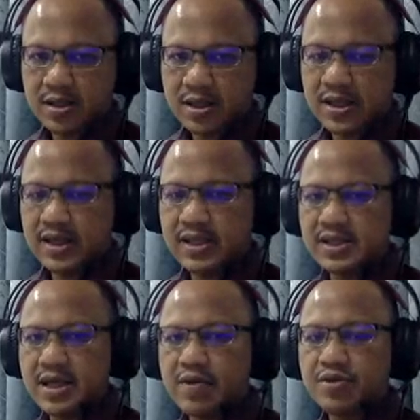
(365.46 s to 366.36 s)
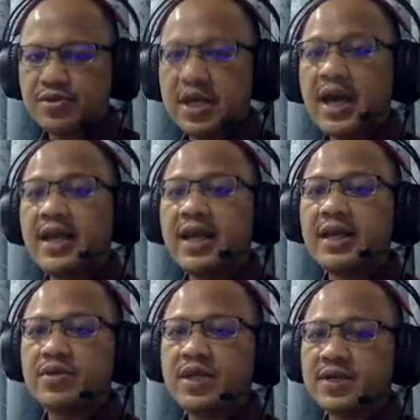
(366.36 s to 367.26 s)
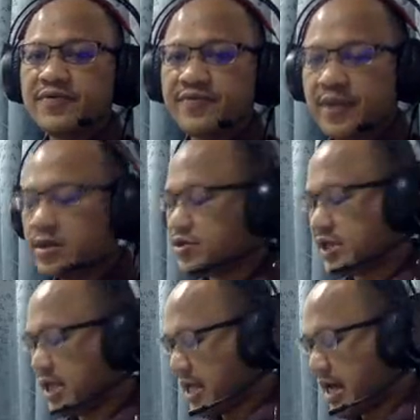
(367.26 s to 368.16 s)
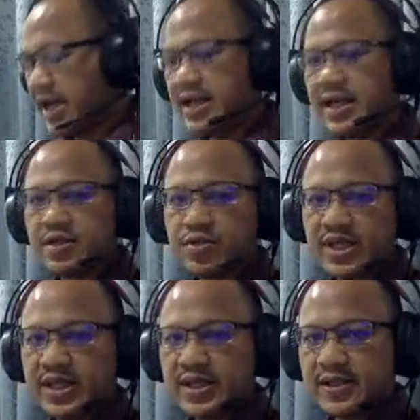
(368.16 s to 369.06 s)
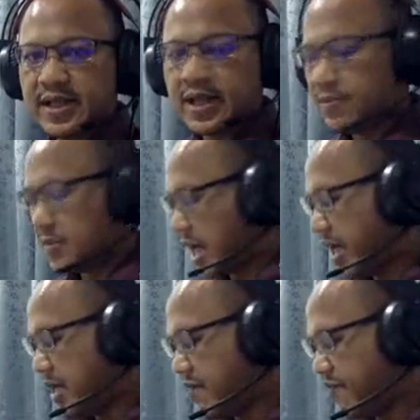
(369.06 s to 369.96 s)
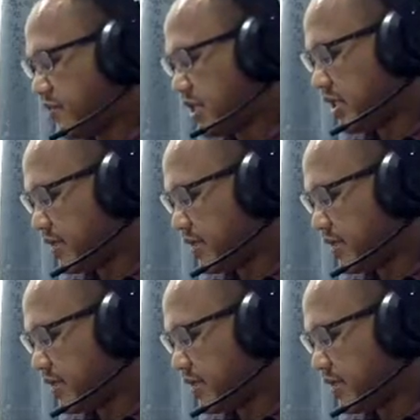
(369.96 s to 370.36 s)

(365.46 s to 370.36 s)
That is how you say I like to love. Sorry, I like to read. Nah, I love to read.